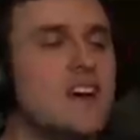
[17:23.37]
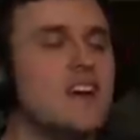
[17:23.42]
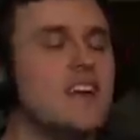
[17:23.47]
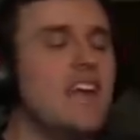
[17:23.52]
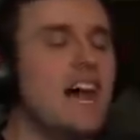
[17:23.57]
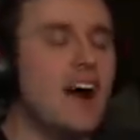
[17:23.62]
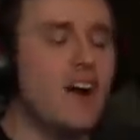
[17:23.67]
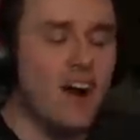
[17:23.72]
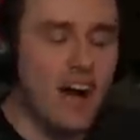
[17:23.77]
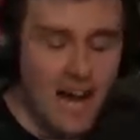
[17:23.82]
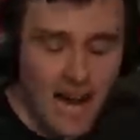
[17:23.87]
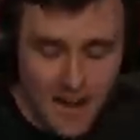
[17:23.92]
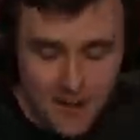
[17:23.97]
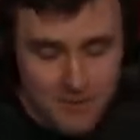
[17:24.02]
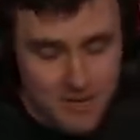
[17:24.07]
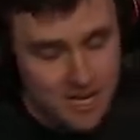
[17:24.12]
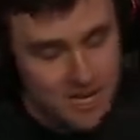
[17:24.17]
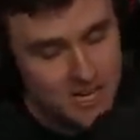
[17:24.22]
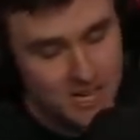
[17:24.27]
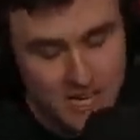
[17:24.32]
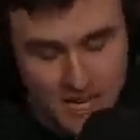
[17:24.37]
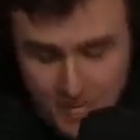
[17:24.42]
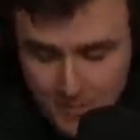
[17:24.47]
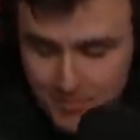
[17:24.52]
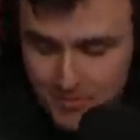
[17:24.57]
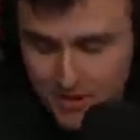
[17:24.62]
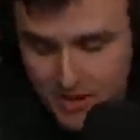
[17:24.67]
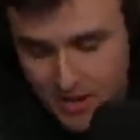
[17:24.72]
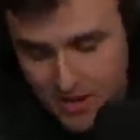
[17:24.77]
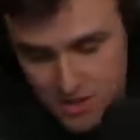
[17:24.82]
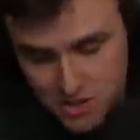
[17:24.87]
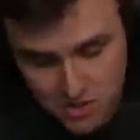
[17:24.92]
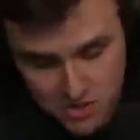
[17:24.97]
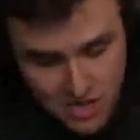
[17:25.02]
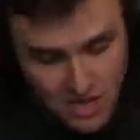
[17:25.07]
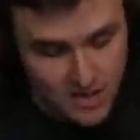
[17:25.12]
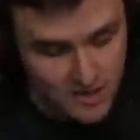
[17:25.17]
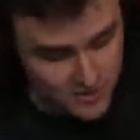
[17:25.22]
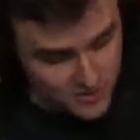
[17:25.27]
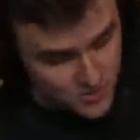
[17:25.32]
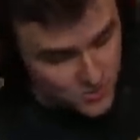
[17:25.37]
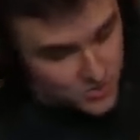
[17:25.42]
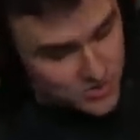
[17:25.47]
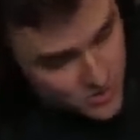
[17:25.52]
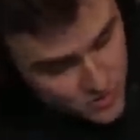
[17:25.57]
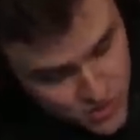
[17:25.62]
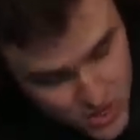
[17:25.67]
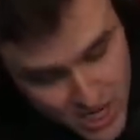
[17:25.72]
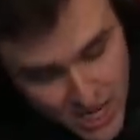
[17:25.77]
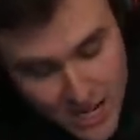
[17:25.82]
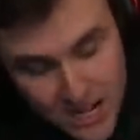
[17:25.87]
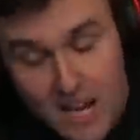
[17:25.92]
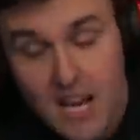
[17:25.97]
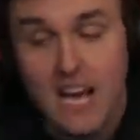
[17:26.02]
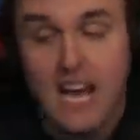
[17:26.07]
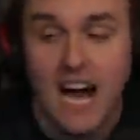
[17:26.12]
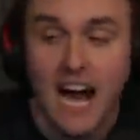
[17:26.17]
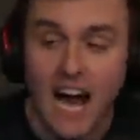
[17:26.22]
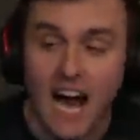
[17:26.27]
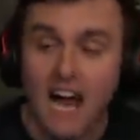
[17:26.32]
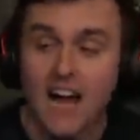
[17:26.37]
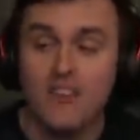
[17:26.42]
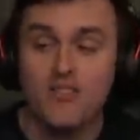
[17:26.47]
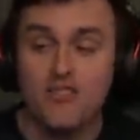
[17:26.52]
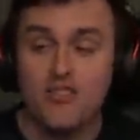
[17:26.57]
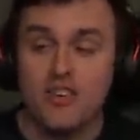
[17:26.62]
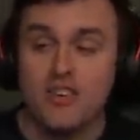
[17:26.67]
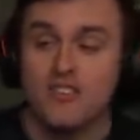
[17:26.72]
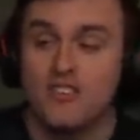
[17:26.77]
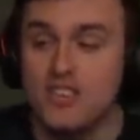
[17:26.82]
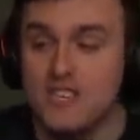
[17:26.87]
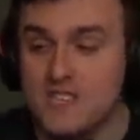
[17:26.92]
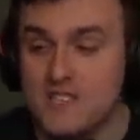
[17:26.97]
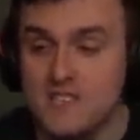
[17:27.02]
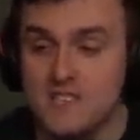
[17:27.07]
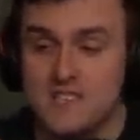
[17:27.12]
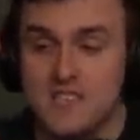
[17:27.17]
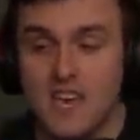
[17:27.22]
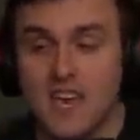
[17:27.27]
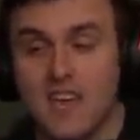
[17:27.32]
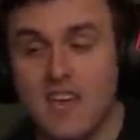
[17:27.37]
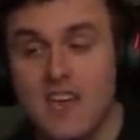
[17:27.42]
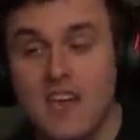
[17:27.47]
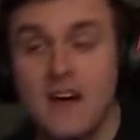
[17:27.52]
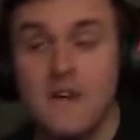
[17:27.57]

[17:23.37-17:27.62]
Now, I'm going to keep it $100 with you, chat. I think this is a